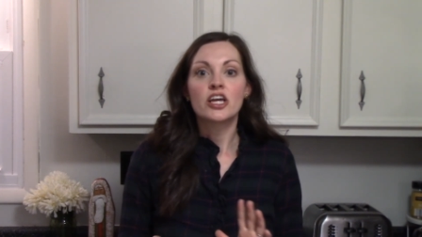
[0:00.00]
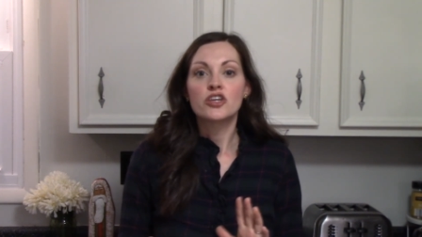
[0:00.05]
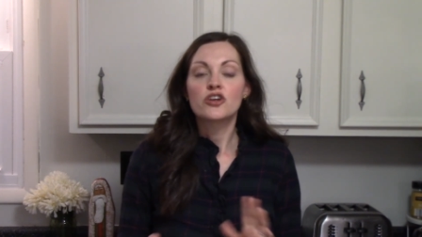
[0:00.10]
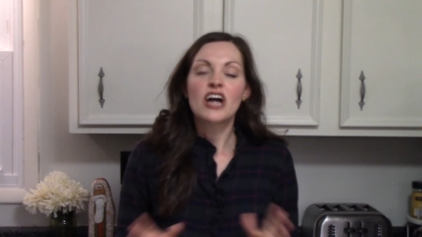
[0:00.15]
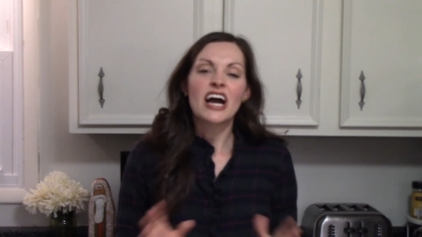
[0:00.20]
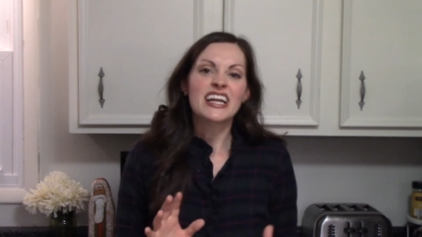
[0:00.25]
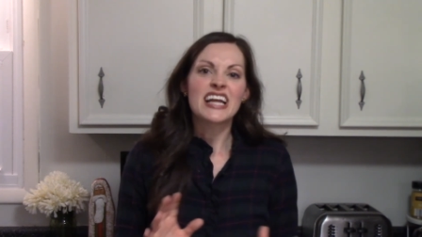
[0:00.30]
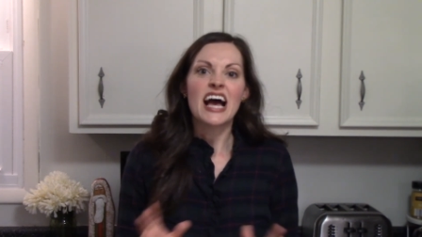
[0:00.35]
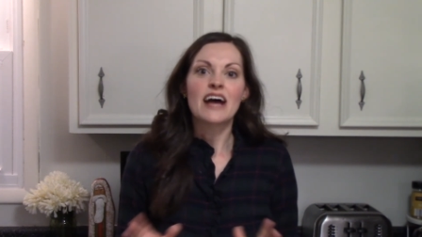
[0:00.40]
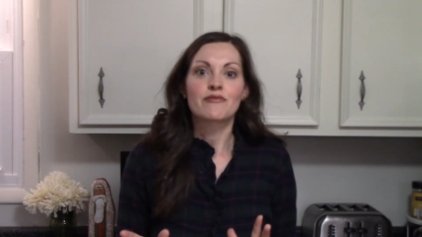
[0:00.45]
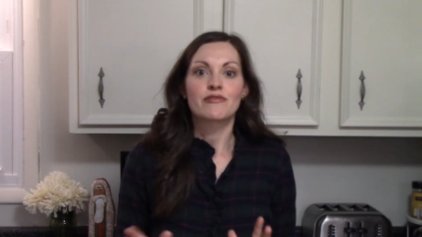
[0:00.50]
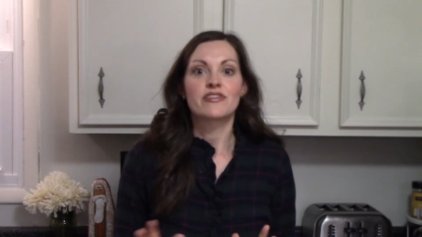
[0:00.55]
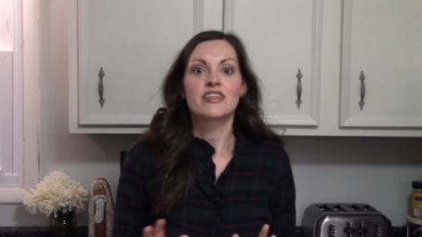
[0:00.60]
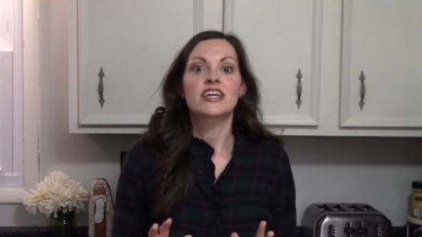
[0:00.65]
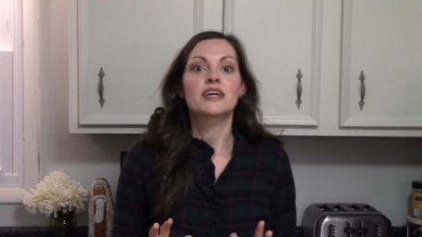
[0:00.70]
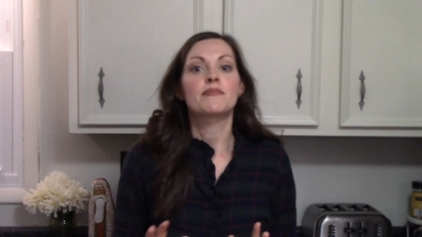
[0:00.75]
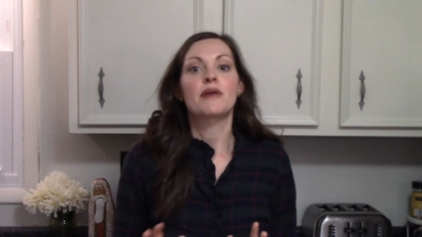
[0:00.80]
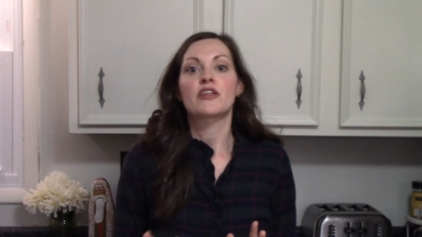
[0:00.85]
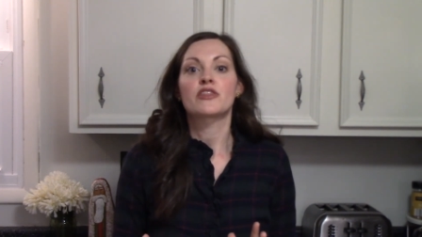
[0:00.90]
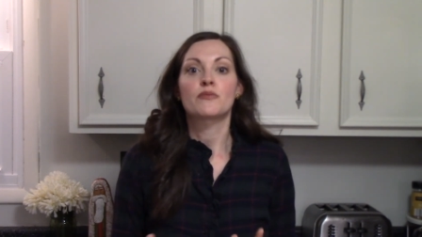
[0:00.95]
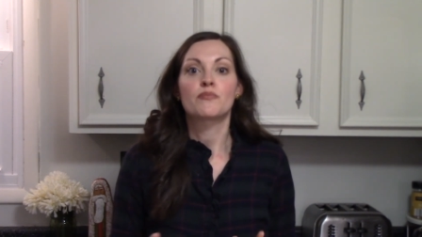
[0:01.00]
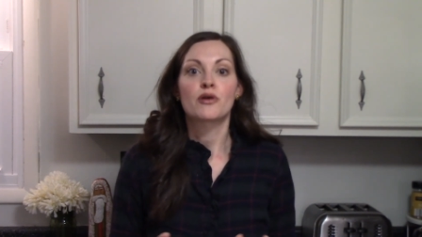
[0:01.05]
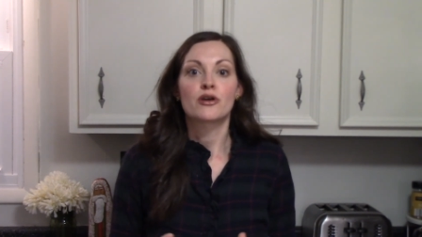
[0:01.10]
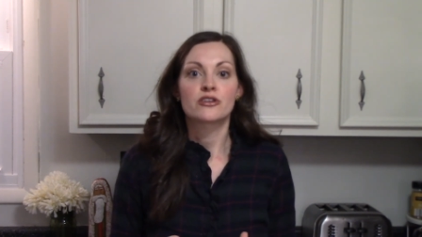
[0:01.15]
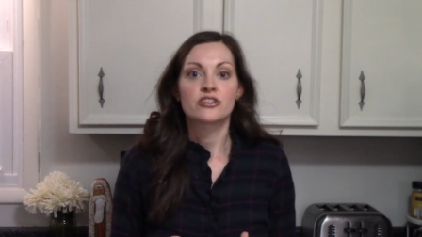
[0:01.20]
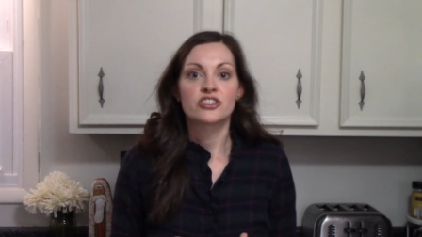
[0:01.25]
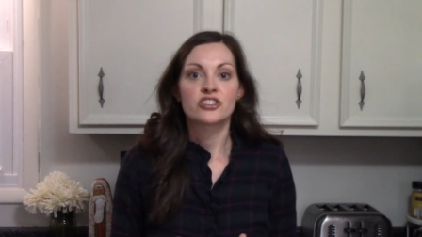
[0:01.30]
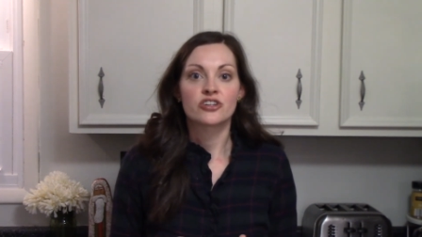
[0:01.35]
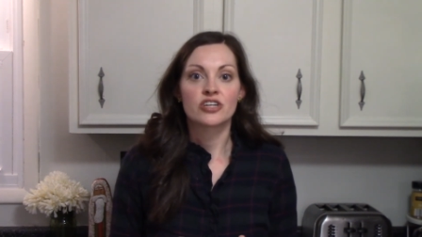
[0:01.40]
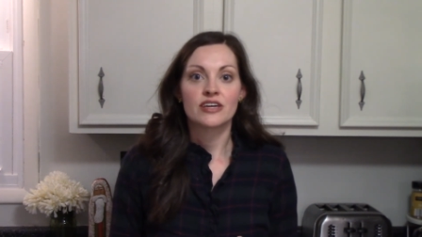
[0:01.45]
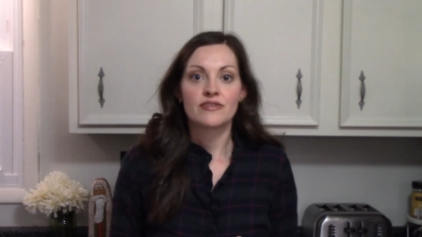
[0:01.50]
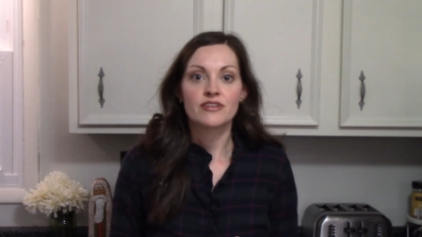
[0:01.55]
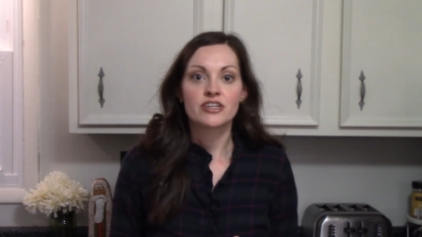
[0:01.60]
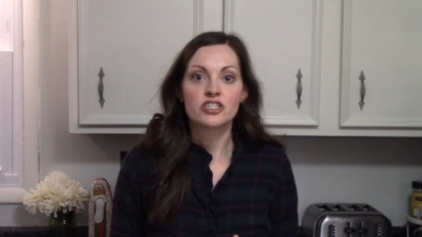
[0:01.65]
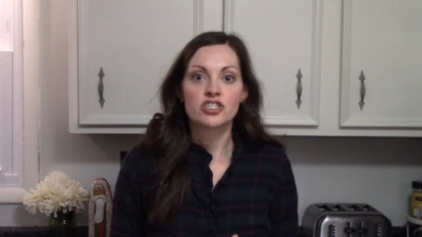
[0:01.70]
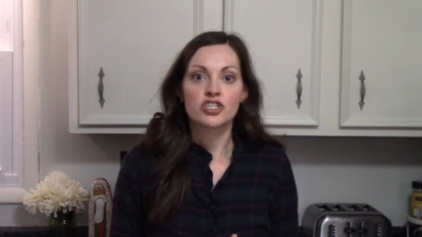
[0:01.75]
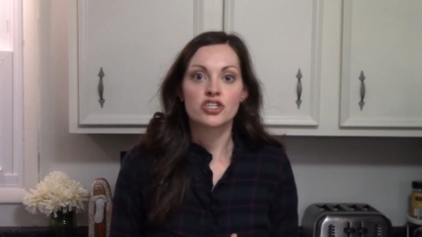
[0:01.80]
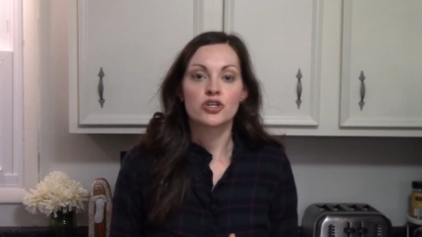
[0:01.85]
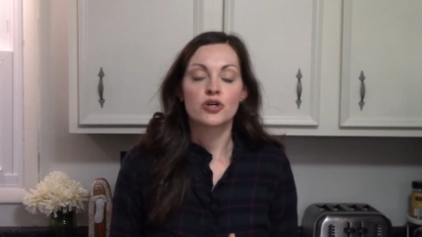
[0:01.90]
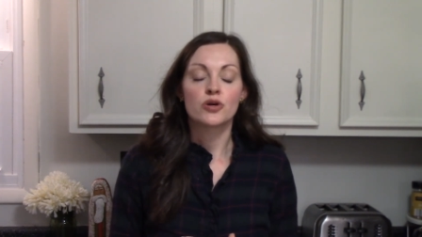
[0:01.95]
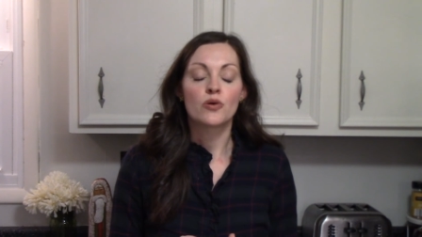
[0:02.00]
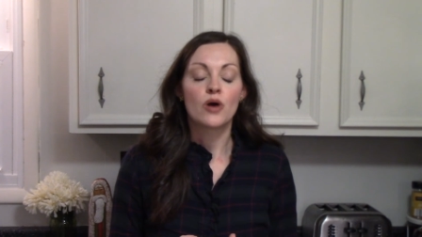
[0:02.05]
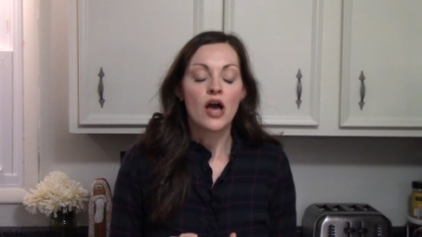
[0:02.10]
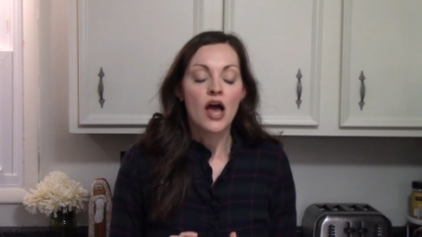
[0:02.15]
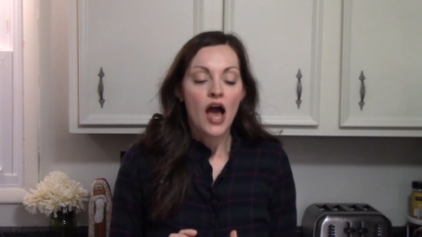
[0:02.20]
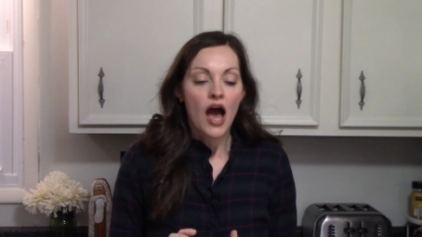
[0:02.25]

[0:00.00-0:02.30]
you kind of have to think about the person you're giving to,